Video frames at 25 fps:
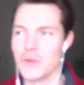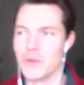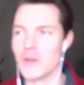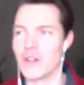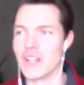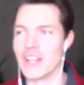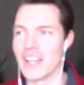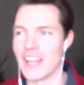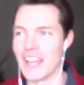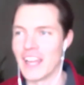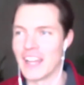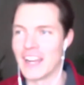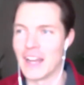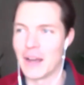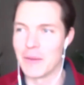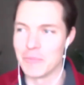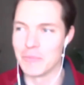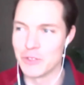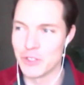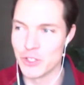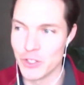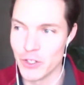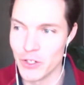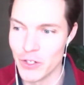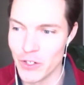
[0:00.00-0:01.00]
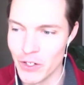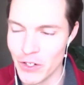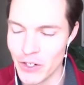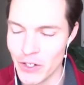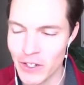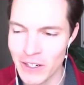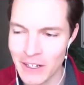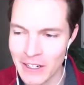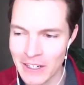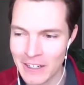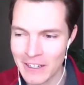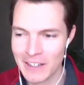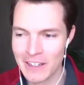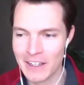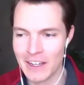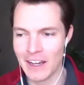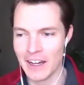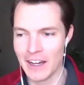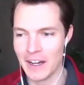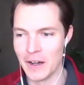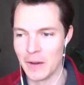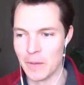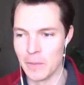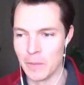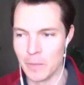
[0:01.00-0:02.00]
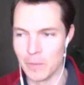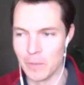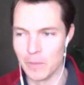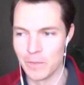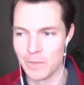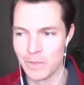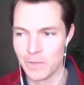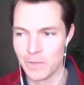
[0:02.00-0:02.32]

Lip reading: And I'm sure having